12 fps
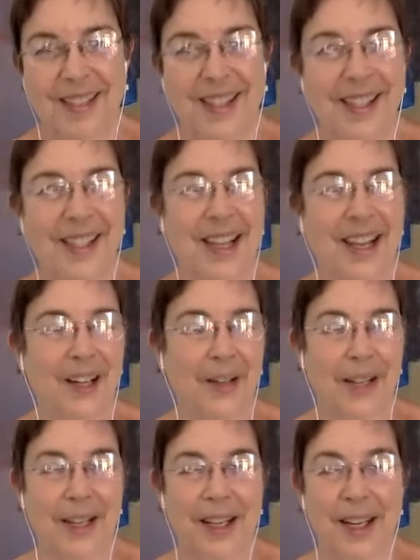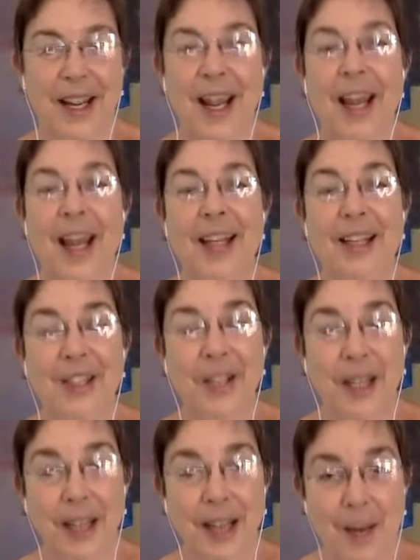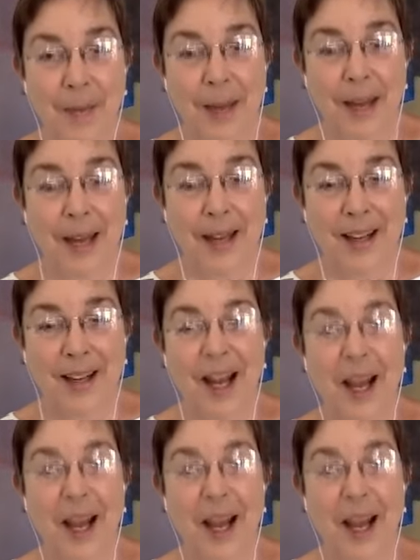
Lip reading: Isn't that great? Check it out, man.